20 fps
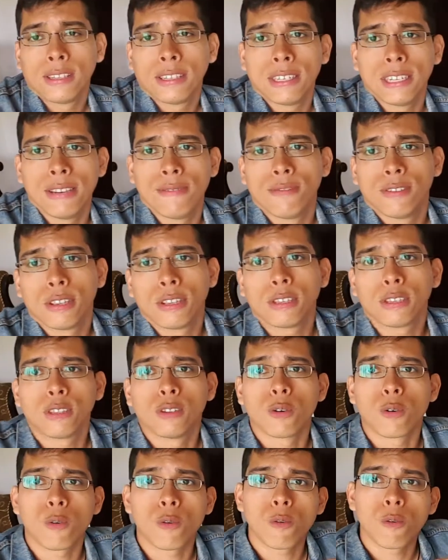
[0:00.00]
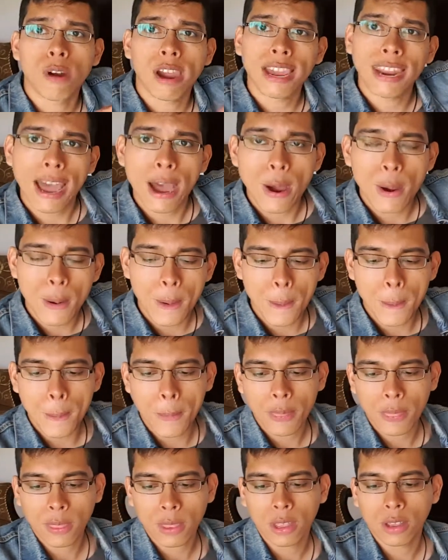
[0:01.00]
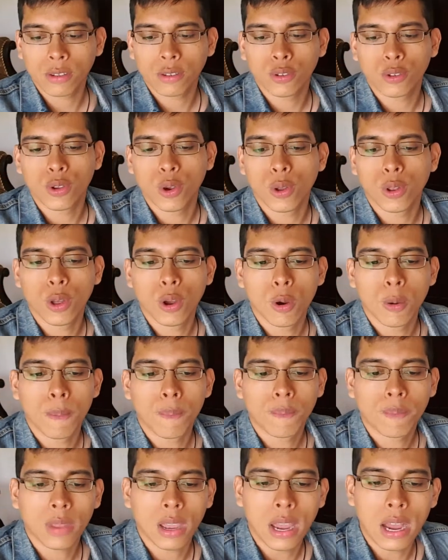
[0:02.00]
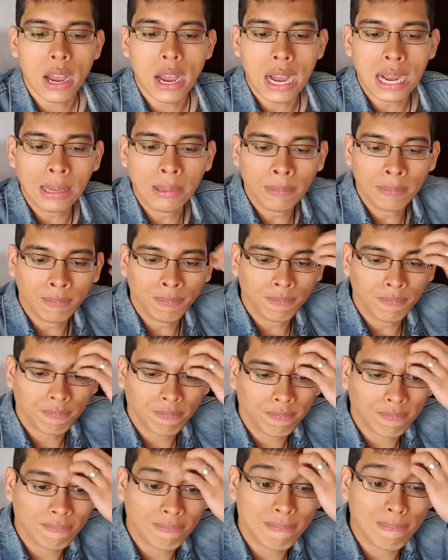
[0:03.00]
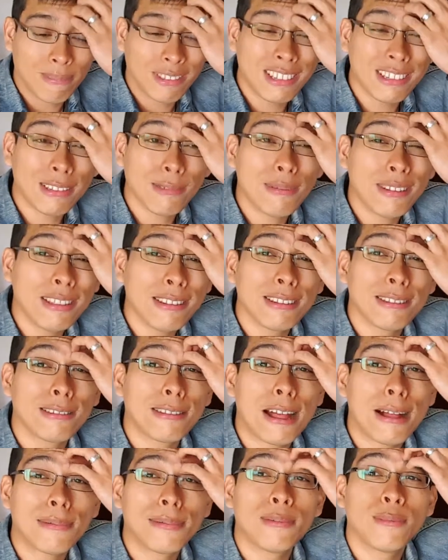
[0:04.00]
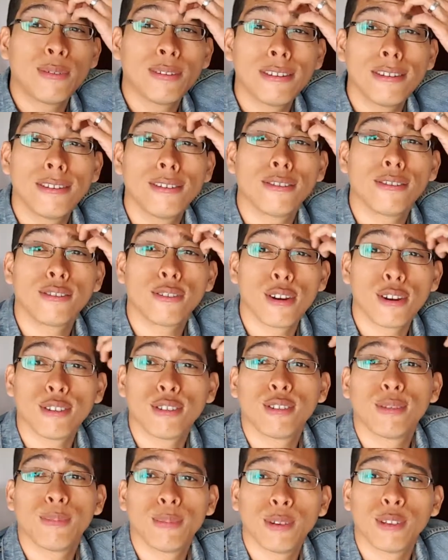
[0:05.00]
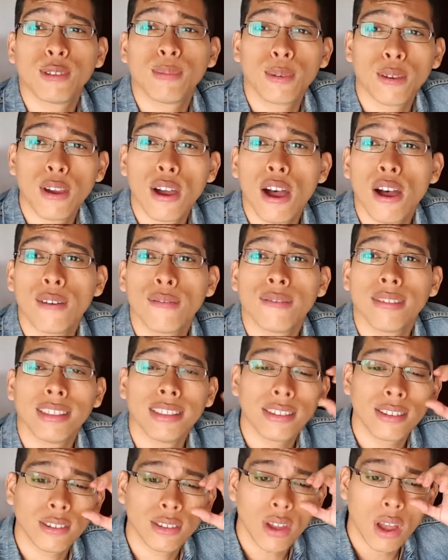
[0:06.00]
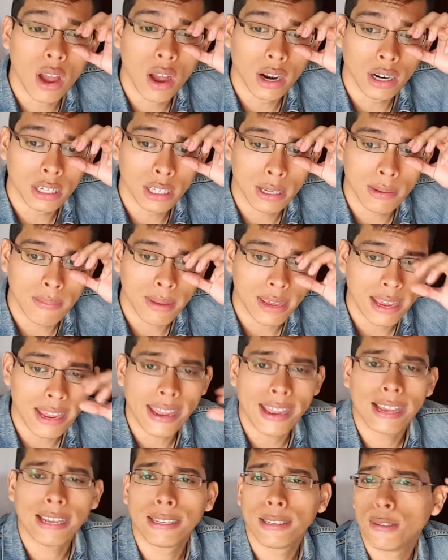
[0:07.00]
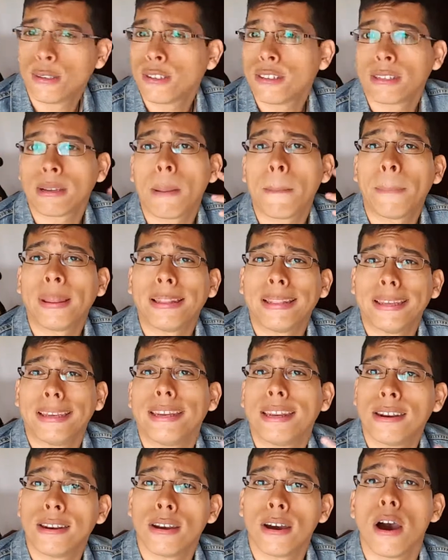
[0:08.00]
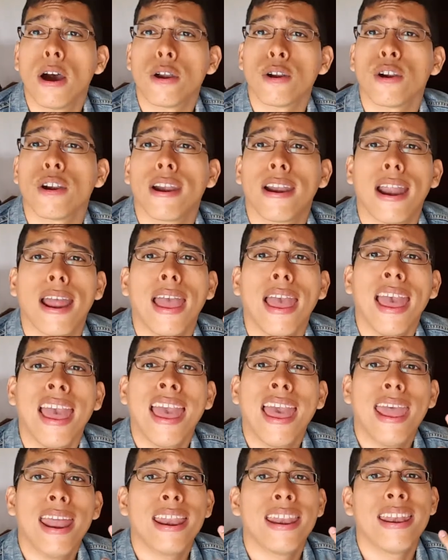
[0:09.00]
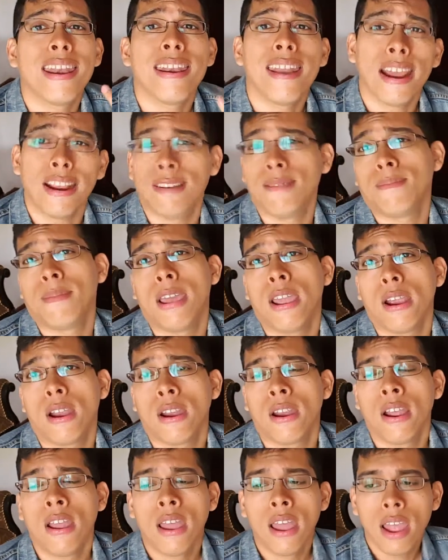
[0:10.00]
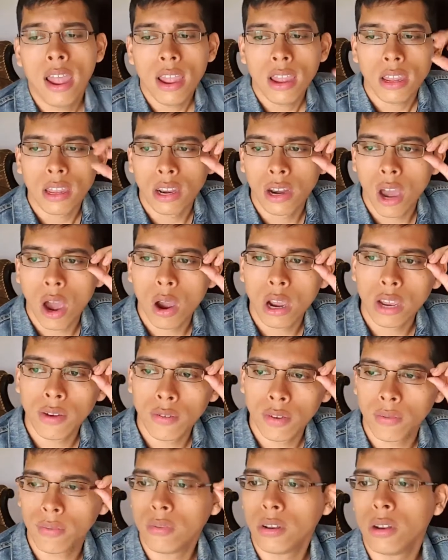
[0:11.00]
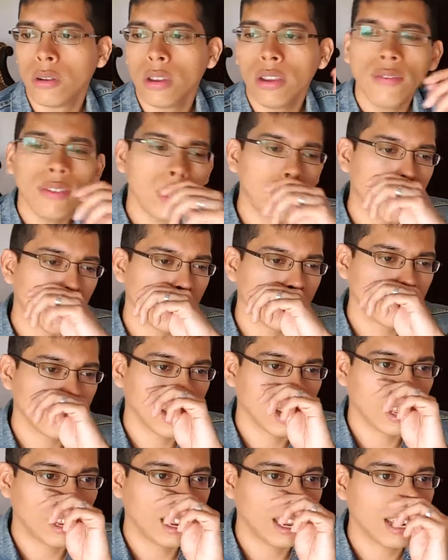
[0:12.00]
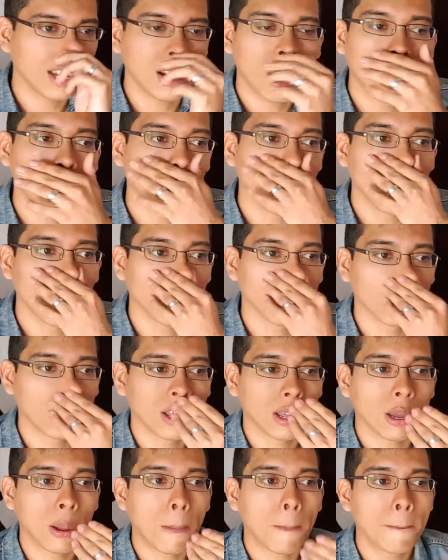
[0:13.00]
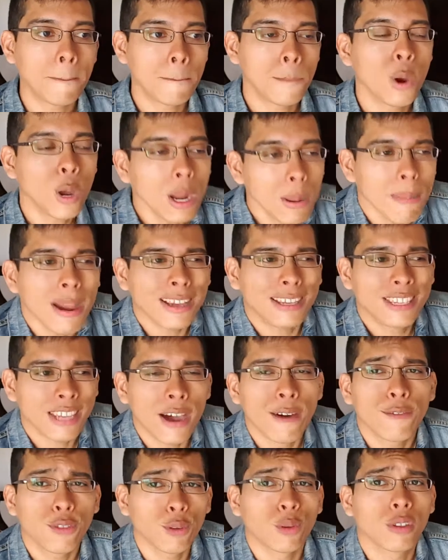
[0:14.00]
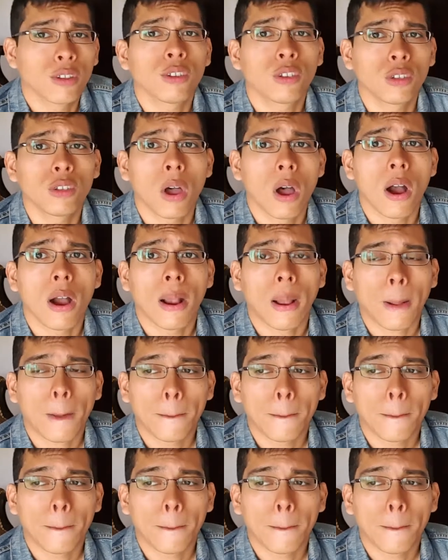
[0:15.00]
Steve does the right out solo. But this is when this album really just starts to piss me off. This song, to me, is just a complete and utter nightmare. You know, even the parts that I like aren't worth putting myself through this song.